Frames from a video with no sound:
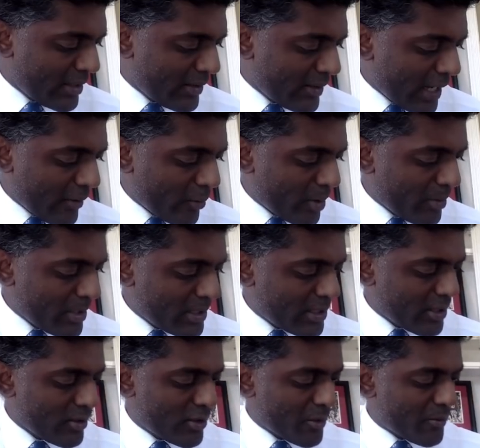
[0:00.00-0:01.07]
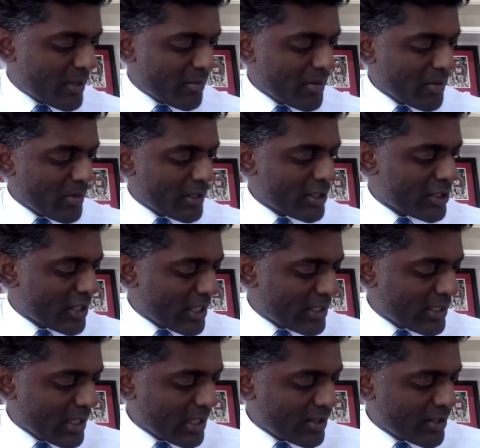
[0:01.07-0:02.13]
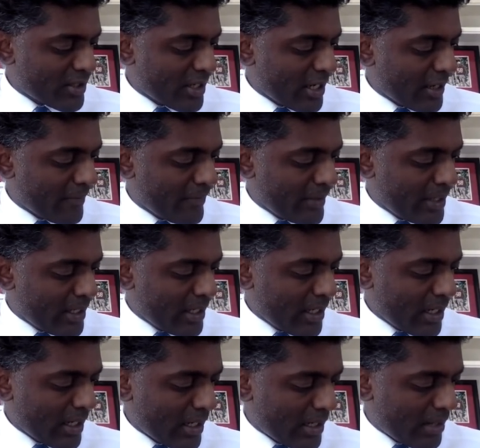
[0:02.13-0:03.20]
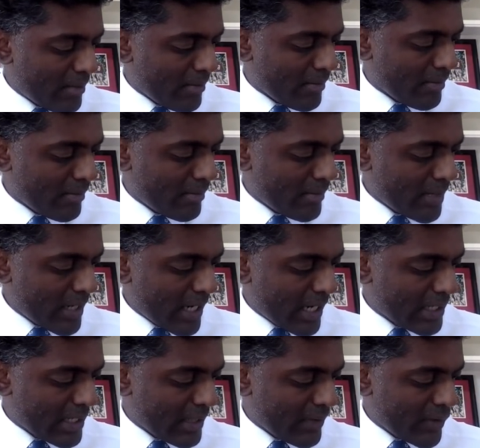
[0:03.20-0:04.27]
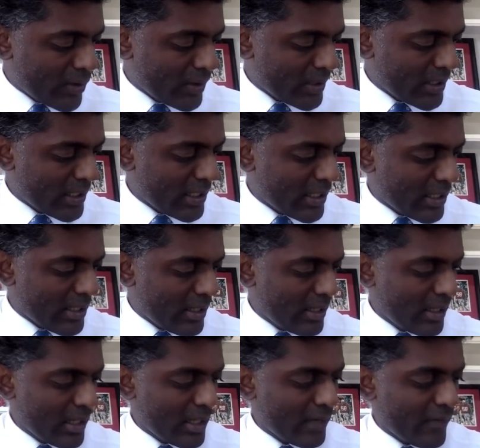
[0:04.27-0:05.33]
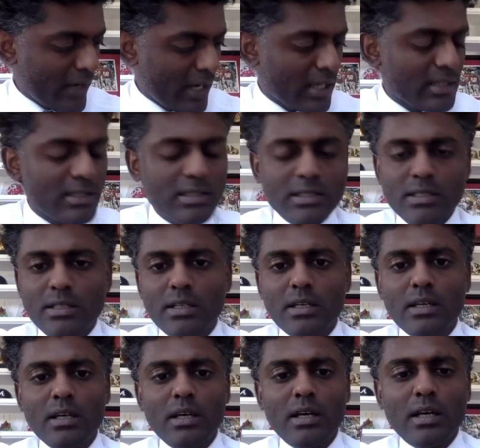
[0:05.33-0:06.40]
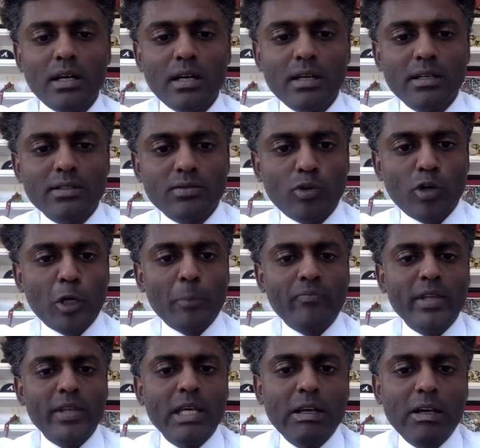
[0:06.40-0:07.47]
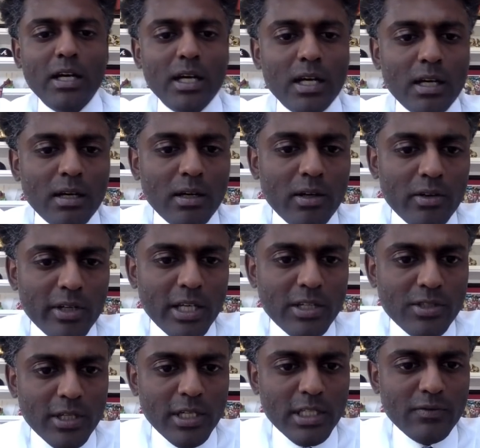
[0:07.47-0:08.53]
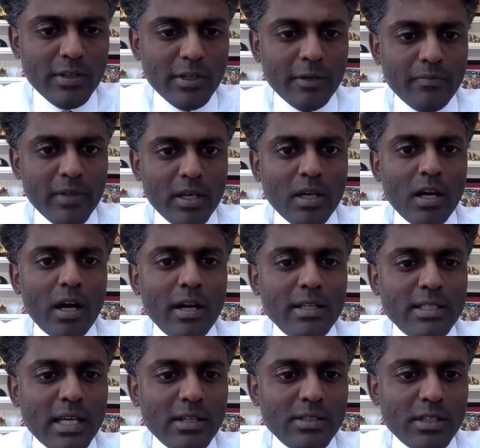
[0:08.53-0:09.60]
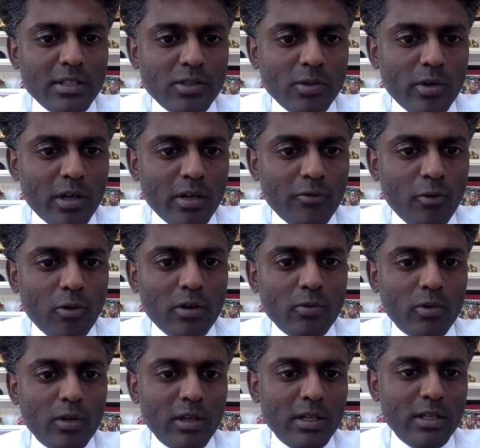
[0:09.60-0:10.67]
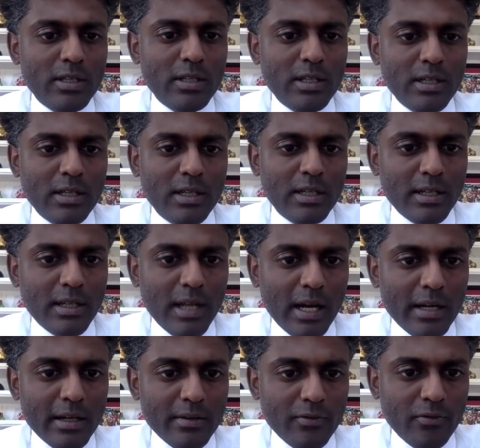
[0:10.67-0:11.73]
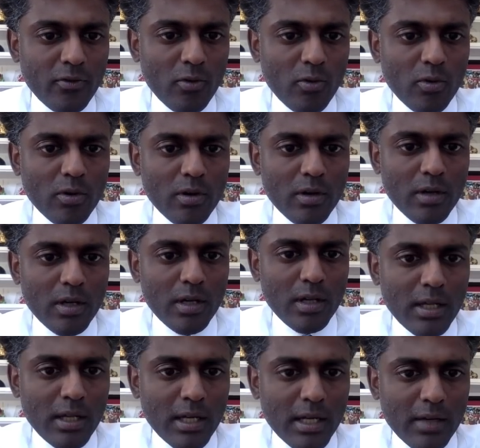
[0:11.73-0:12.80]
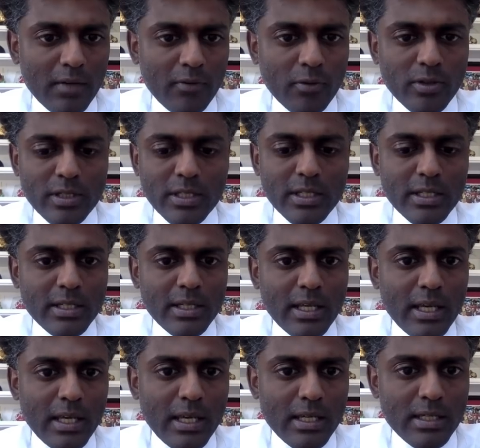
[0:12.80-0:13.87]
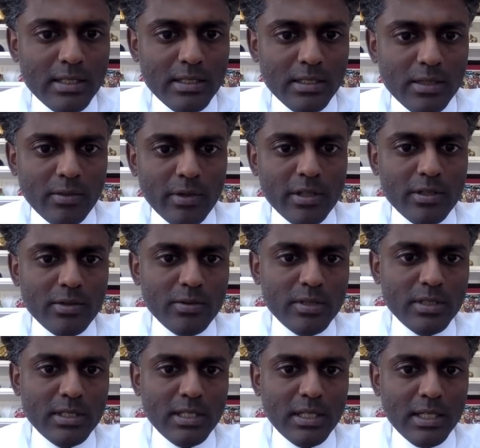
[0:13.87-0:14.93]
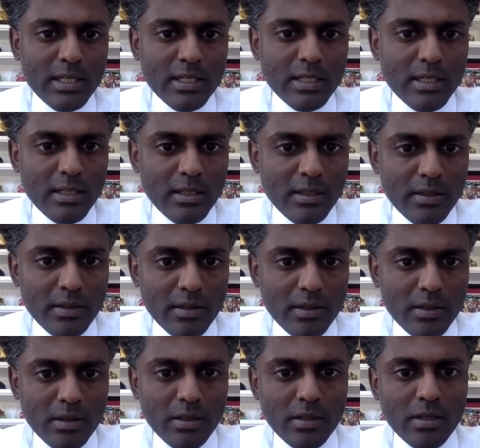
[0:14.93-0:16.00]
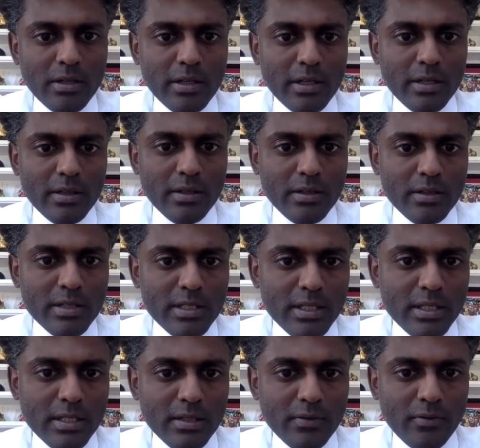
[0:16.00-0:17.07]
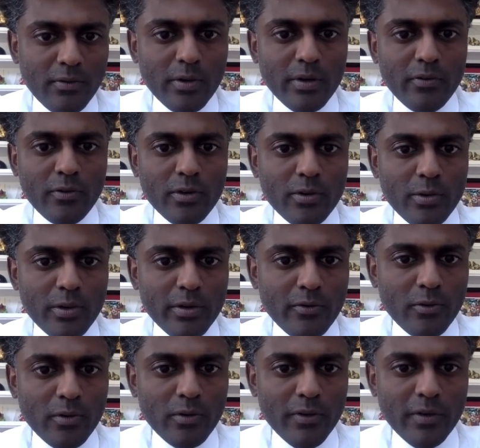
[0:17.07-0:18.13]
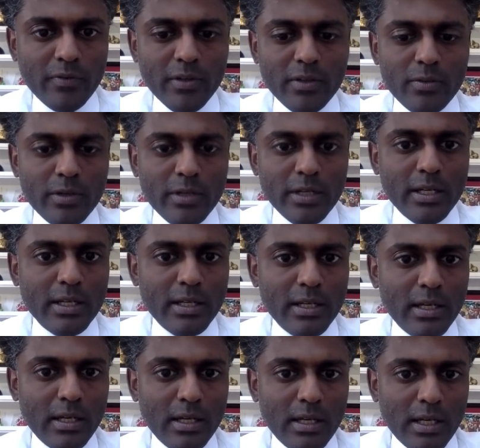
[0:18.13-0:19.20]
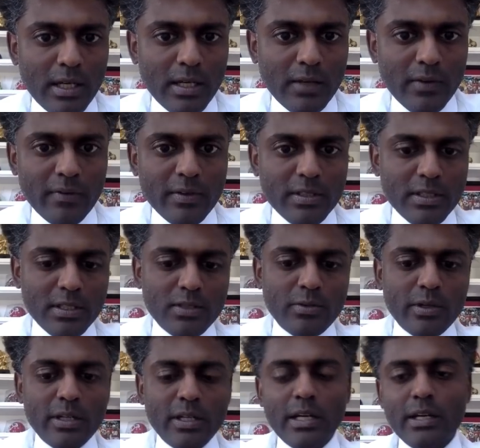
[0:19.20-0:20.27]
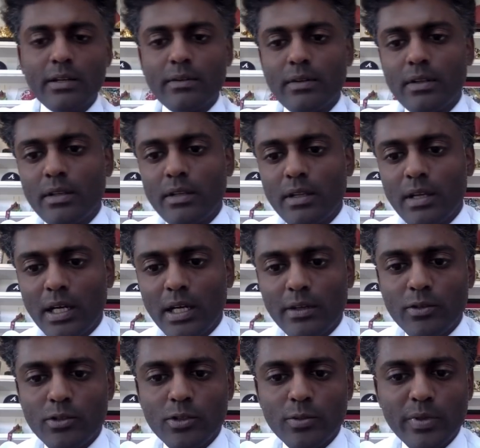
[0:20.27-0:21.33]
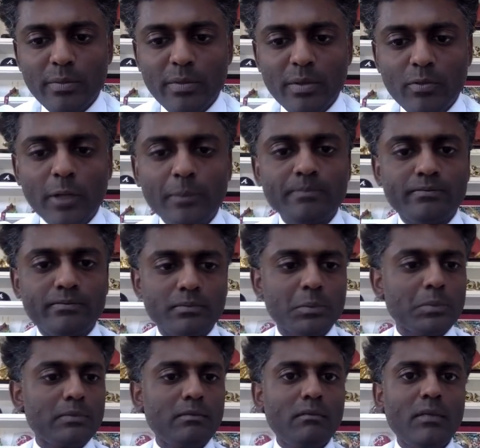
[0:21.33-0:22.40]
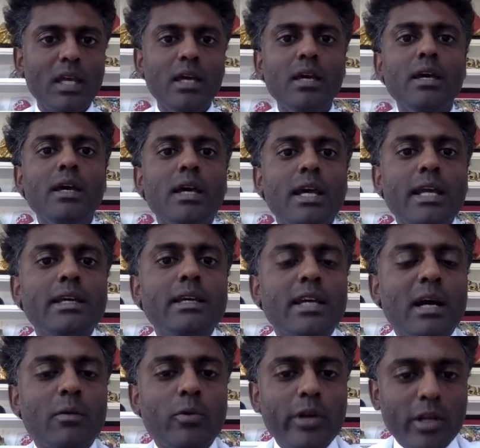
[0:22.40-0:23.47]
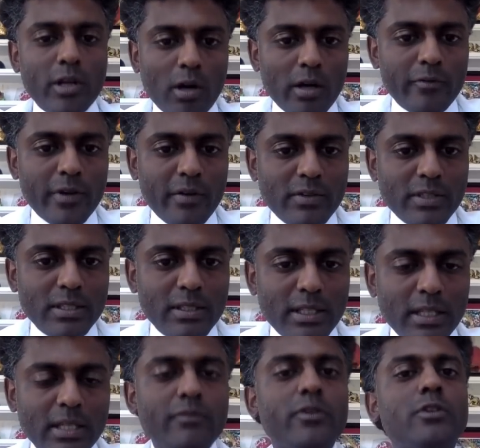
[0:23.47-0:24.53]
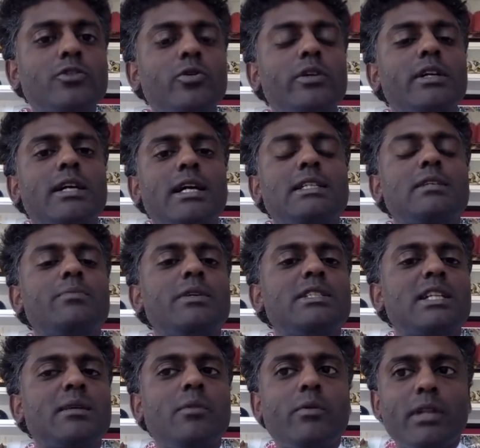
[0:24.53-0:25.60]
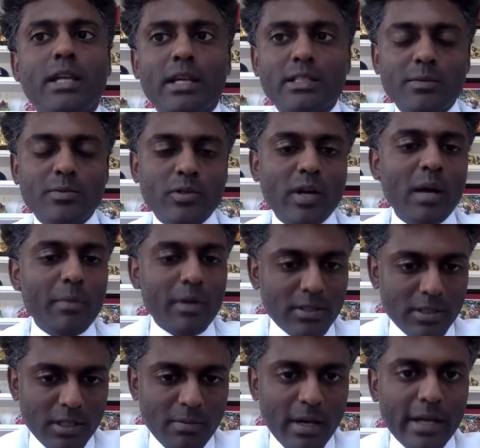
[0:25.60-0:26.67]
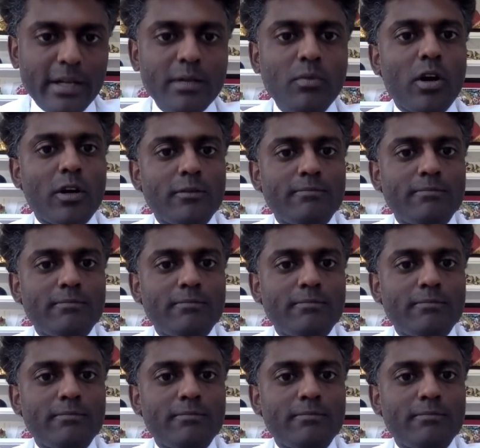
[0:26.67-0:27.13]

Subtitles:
Yeah, we missed the YouTube Premium on the Jets yesterday, and I had given you a lien in advance as well. On yesterday's video. All right, sounds good. So we're on a 4-1, 9-4, 14-8, 22-10, 30-13, 44-24, 50-28, and 56-29 YouTube Premium Room. Indian Cow, working hard for every single day. If you enjoy the content, please take a moment to like and subscribe, and I'll see you back here tomorrow.